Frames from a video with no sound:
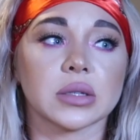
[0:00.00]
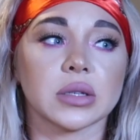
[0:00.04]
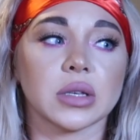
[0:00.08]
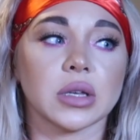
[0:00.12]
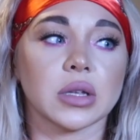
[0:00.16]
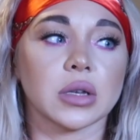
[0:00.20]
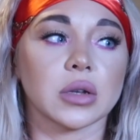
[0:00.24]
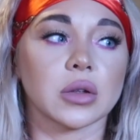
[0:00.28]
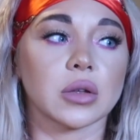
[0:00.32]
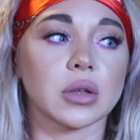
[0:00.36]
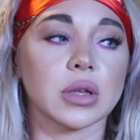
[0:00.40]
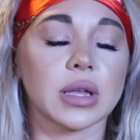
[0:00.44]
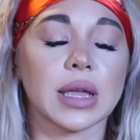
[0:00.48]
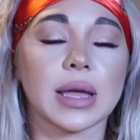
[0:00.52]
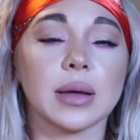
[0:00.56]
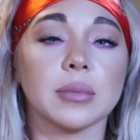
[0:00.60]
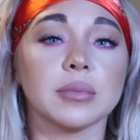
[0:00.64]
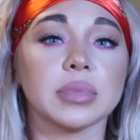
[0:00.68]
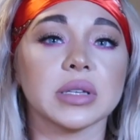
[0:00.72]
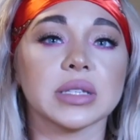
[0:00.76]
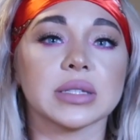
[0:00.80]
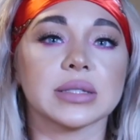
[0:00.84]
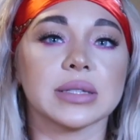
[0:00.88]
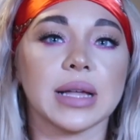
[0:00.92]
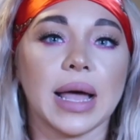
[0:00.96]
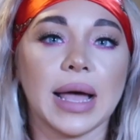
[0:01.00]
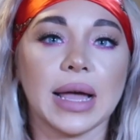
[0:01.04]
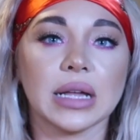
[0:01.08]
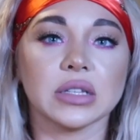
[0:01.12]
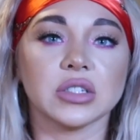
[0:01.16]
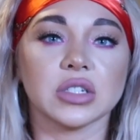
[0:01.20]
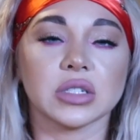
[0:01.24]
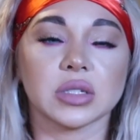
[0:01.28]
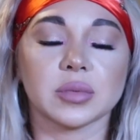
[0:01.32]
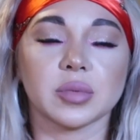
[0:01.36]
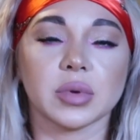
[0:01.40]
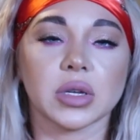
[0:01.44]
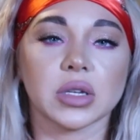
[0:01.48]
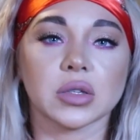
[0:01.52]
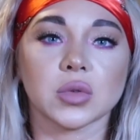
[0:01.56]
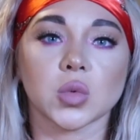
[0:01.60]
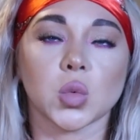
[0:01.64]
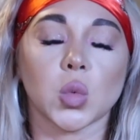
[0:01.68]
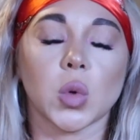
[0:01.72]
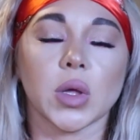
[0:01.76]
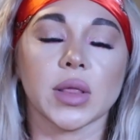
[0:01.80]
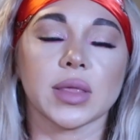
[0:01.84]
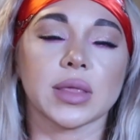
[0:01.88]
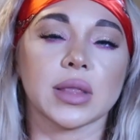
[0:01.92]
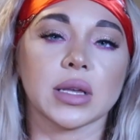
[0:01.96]
You know, you can't be sad just because
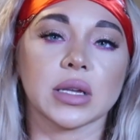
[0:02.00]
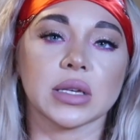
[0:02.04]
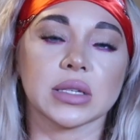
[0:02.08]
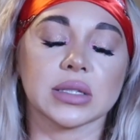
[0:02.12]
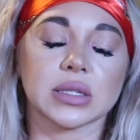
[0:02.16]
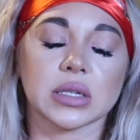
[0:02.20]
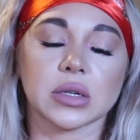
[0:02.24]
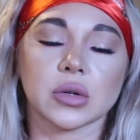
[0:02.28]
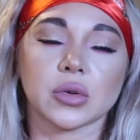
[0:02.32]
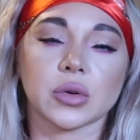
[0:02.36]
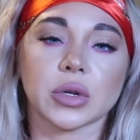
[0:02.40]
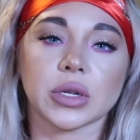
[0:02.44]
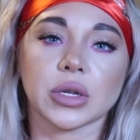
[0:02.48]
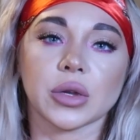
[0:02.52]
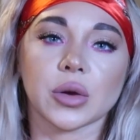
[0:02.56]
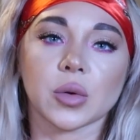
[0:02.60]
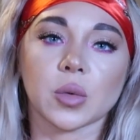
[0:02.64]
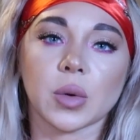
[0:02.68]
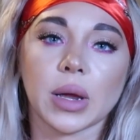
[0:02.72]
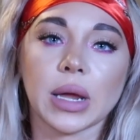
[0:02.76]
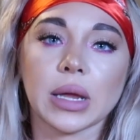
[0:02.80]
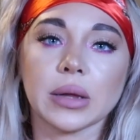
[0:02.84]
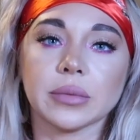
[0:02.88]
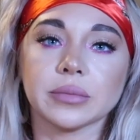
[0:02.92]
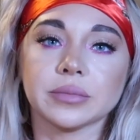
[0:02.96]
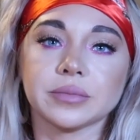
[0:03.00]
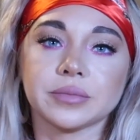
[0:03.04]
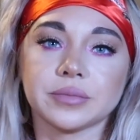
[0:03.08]
one thing isn't going your way.